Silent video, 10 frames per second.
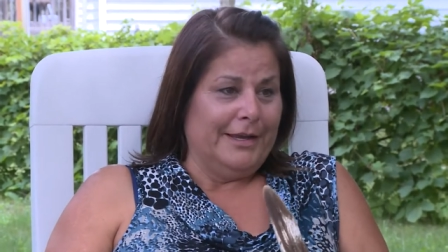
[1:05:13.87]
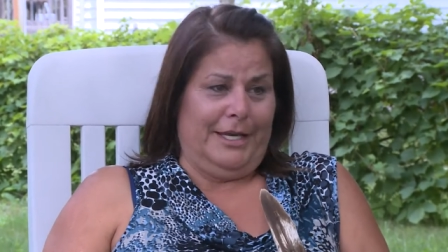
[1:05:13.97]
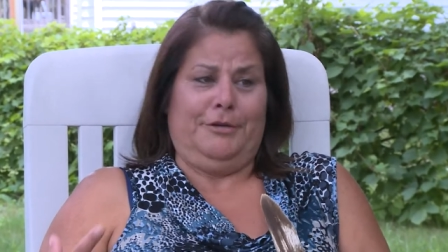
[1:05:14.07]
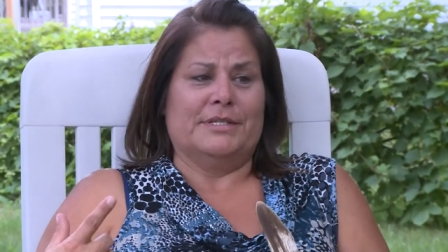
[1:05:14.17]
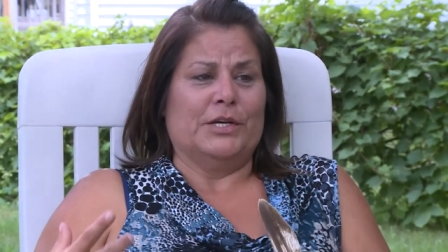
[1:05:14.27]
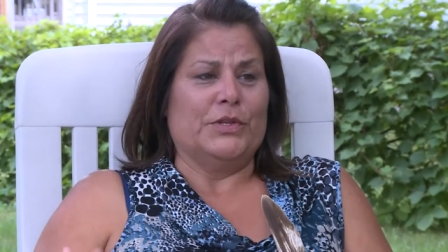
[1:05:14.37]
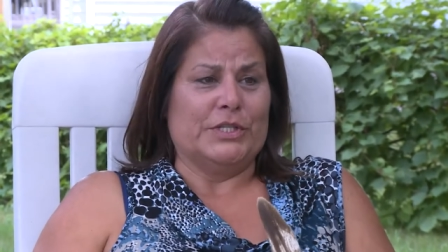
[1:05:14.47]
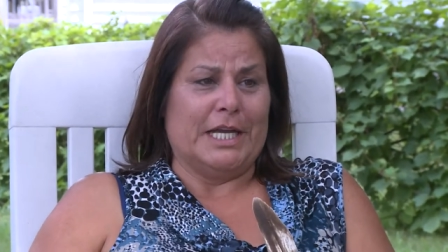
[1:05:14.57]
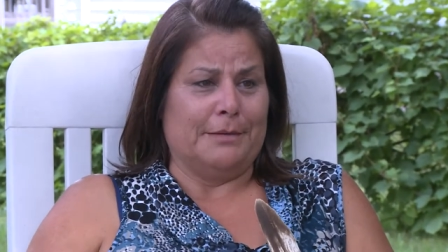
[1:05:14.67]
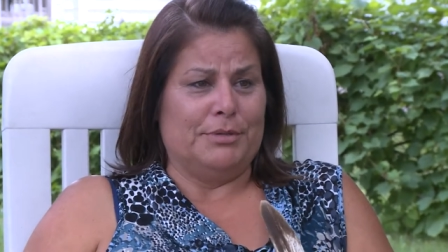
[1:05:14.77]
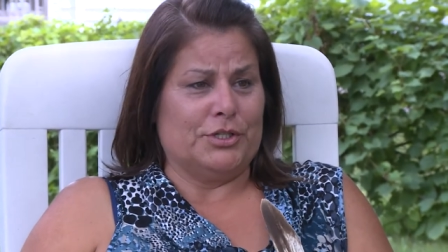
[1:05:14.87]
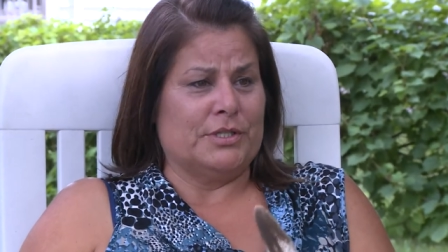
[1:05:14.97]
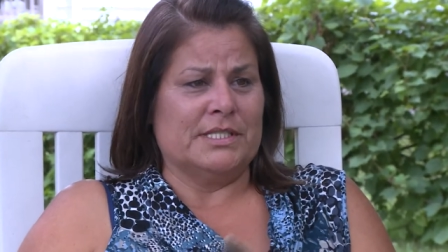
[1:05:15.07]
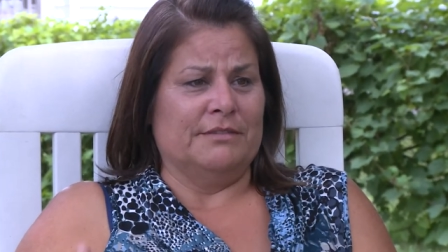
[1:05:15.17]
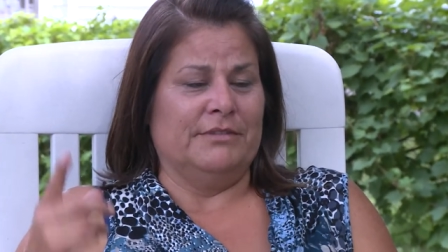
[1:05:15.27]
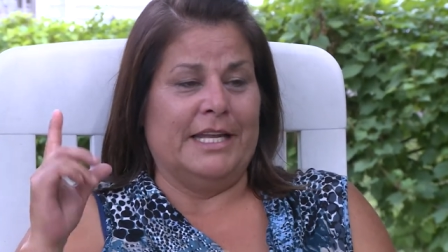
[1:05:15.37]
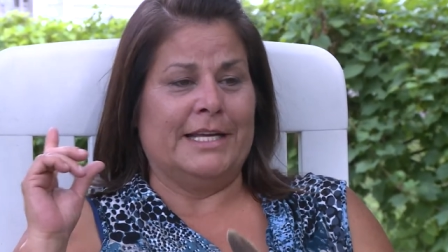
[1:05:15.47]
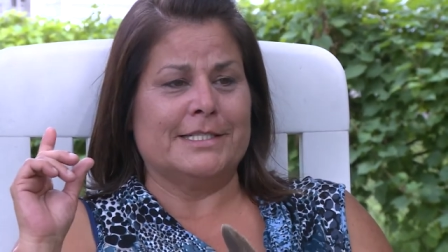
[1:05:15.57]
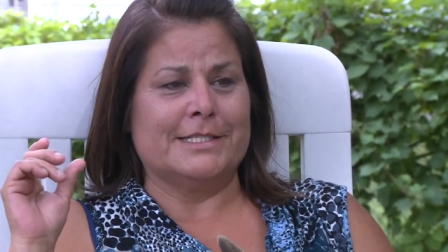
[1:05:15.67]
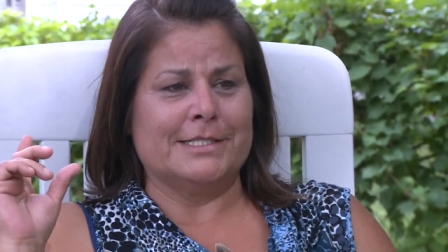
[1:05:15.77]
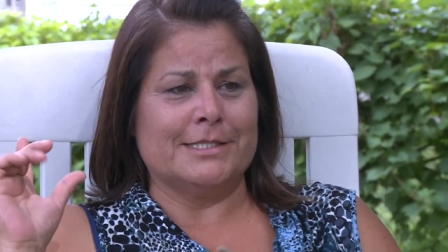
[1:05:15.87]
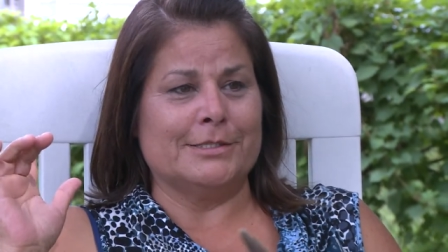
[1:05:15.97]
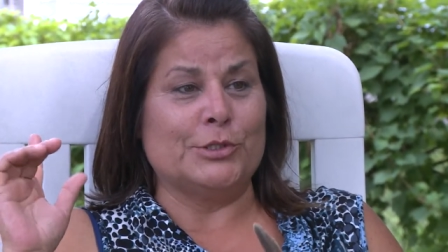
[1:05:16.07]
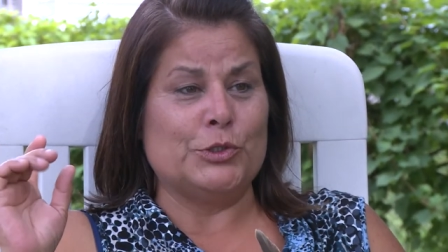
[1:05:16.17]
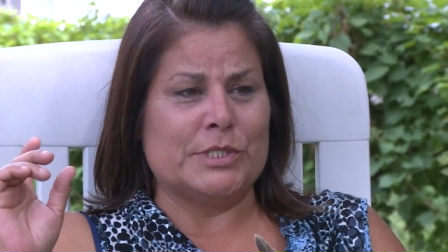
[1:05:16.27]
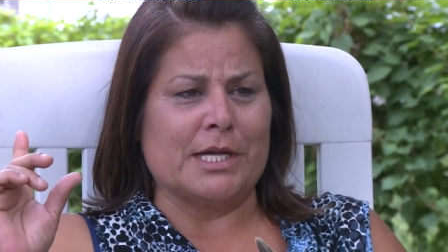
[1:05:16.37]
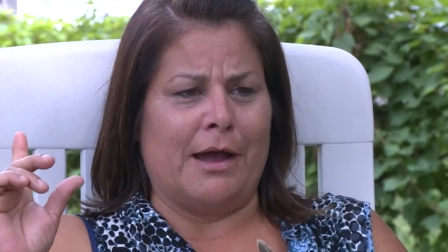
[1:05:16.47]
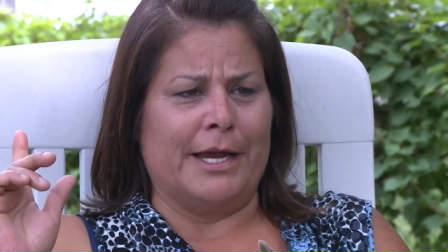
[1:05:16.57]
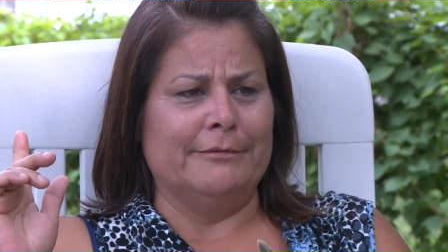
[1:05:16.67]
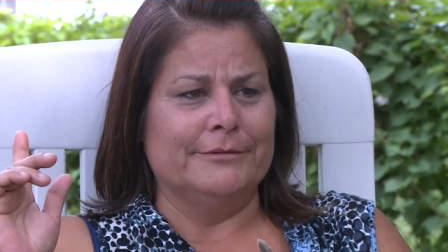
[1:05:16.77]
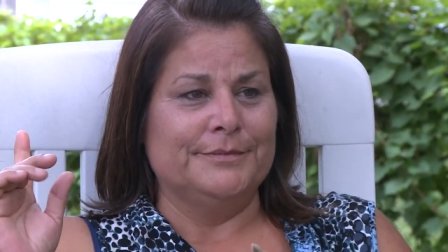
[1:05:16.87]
he was out there taking pictures of Lanxess new sign,